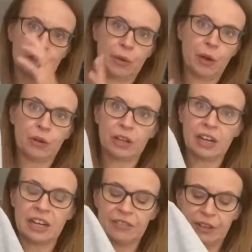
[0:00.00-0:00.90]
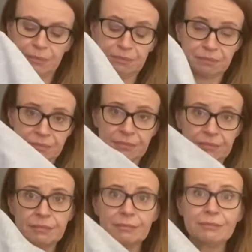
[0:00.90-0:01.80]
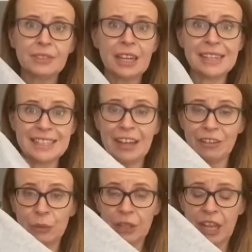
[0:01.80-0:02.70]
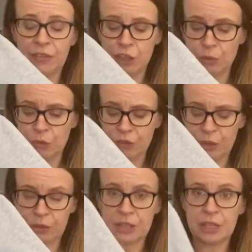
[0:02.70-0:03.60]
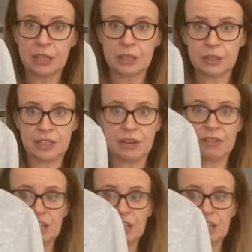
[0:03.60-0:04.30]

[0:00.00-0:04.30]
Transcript: throw it on an evening. I definitely want to get a few more of those because they're really